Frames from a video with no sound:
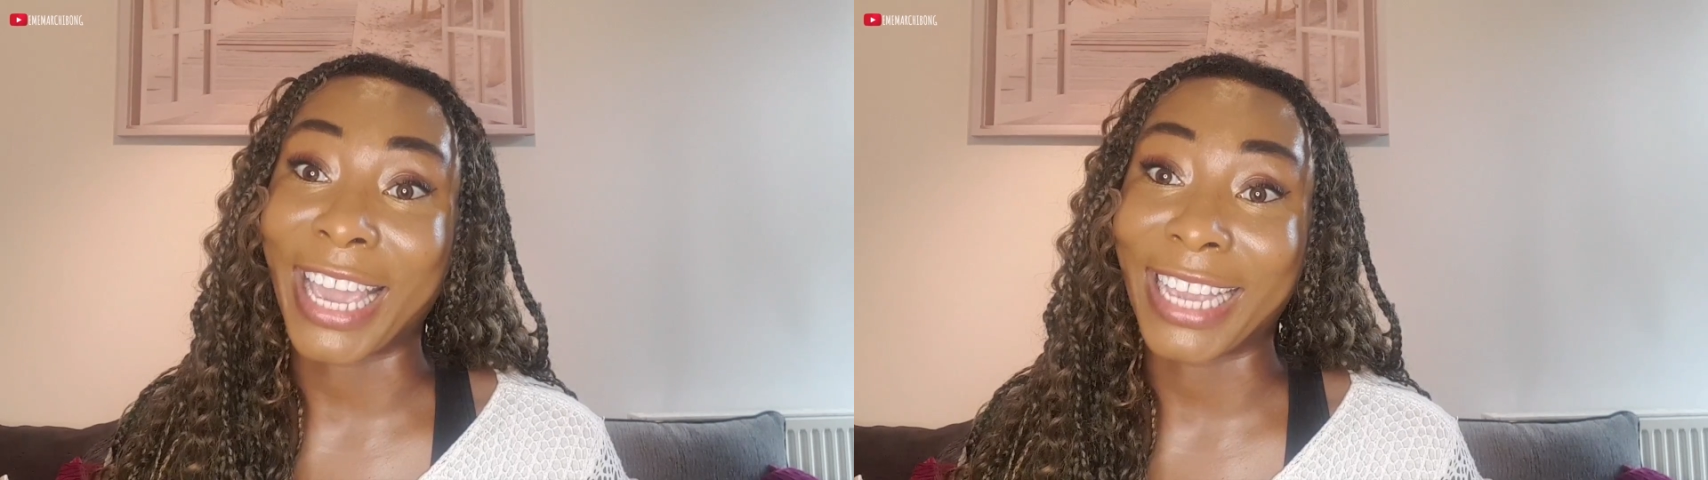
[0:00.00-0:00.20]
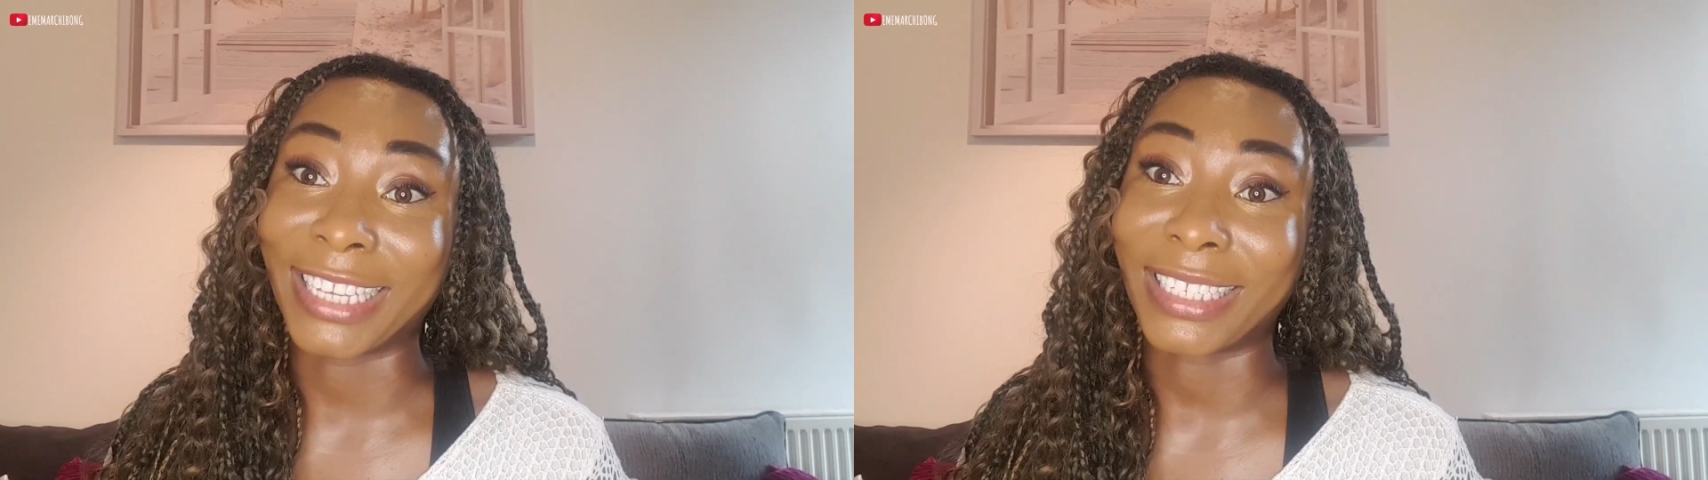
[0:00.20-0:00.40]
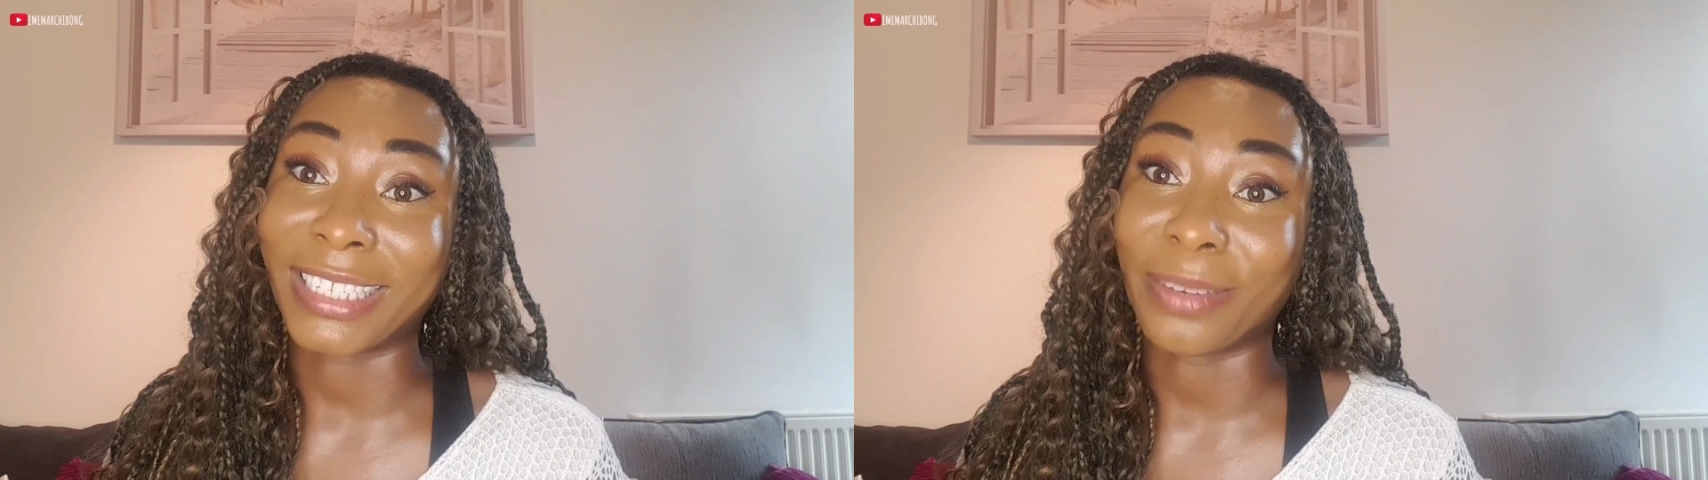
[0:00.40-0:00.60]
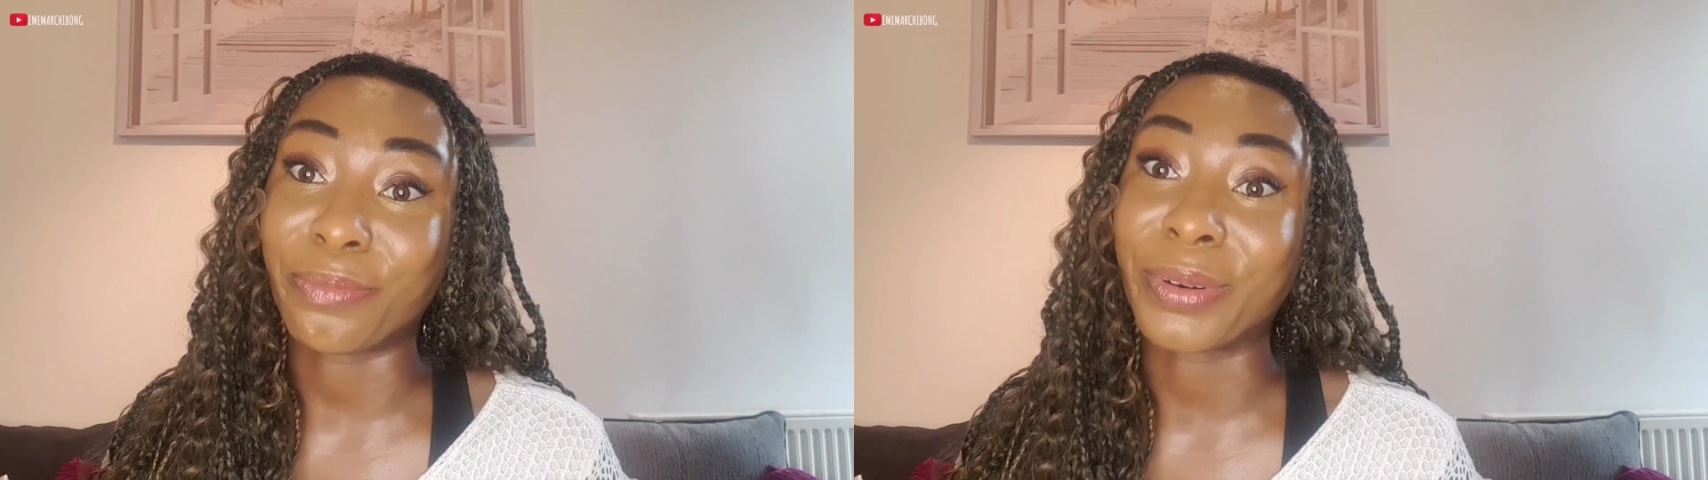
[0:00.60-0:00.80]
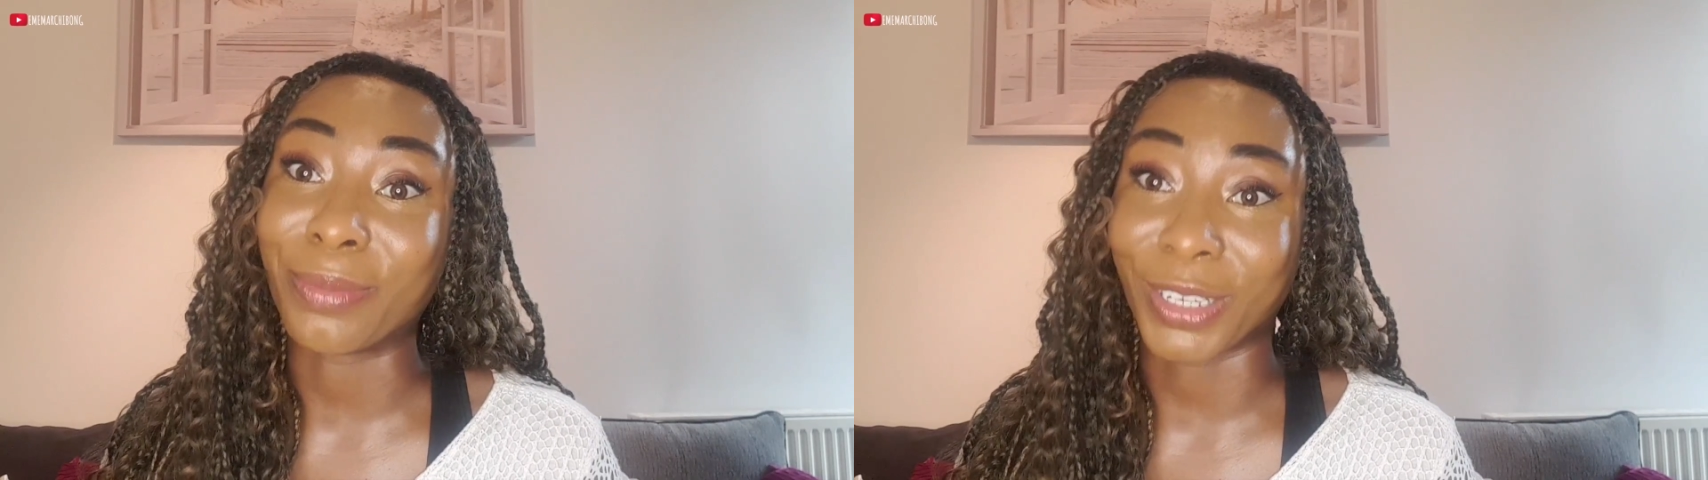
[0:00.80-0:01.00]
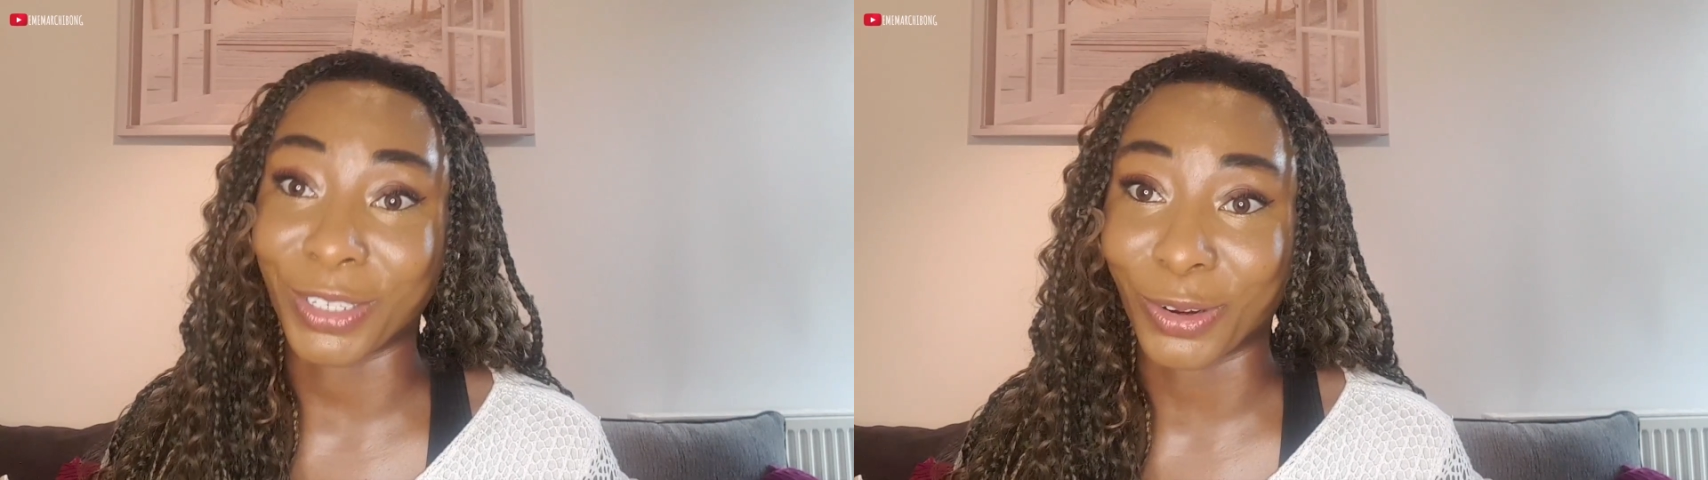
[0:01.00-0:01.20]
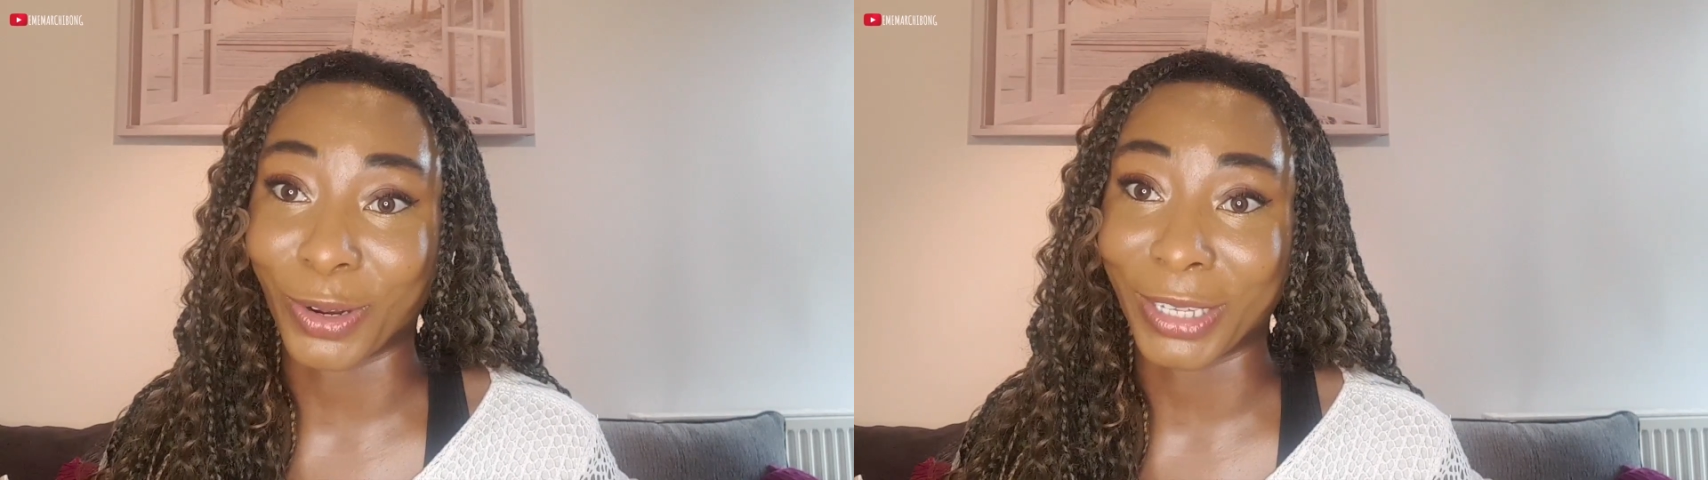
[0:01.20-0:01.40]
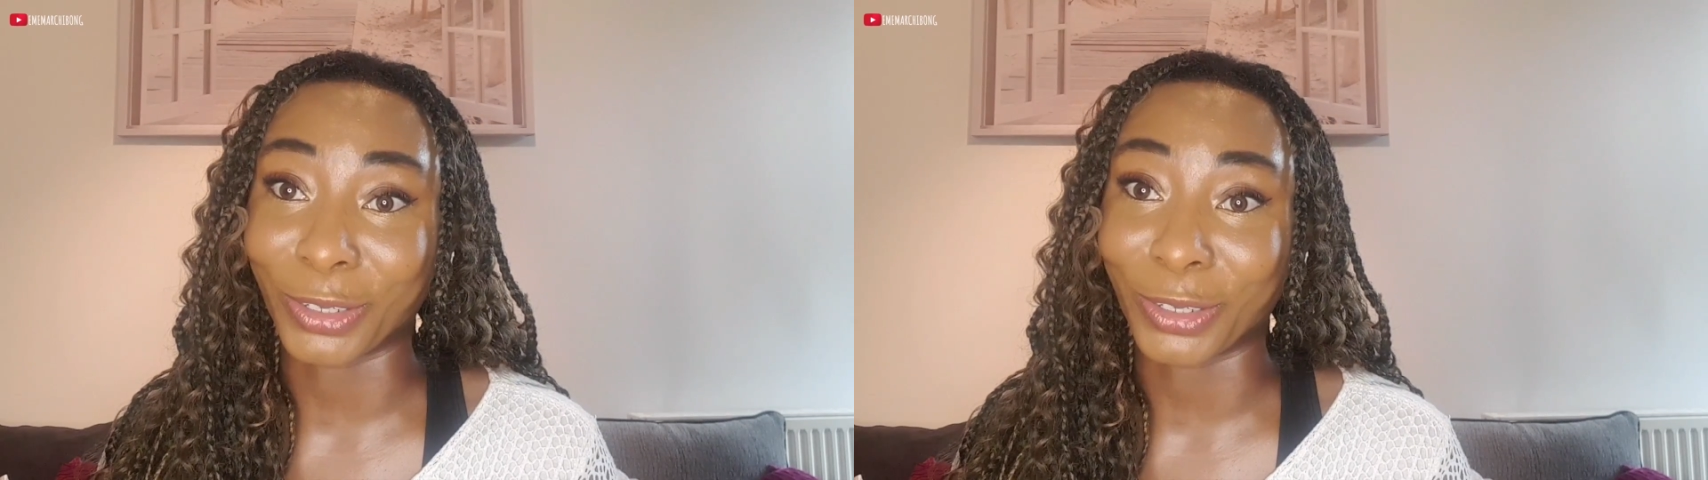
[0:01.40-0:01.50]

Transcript: age prematurely.